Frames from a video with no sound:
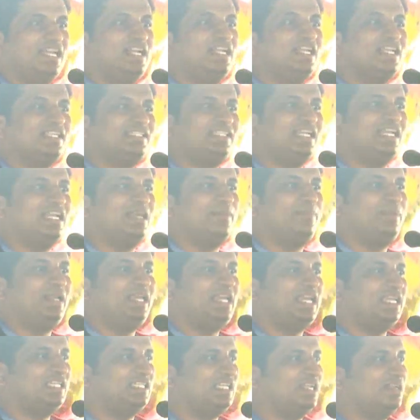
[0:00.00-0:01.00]
industrial
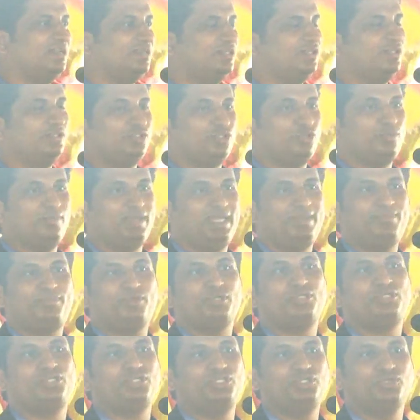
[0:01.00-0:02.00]
application to be
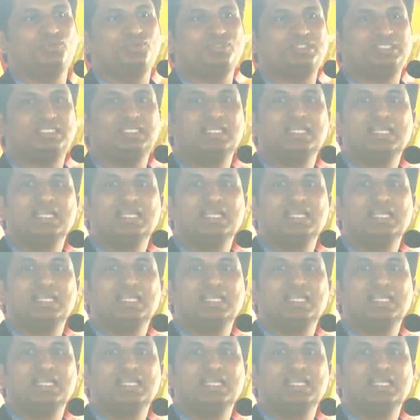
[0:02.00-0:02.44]
put to use.